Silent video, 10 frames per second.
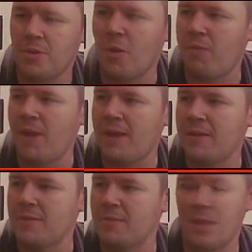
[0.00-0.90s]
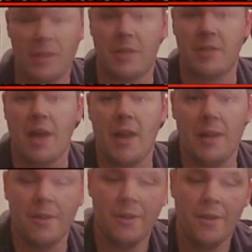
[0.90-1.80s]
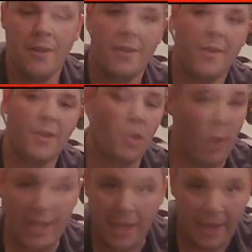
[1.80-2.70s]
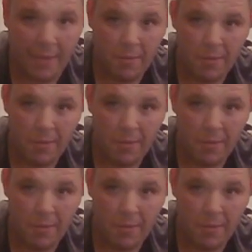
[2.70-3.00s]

find something like the Katana, great amp,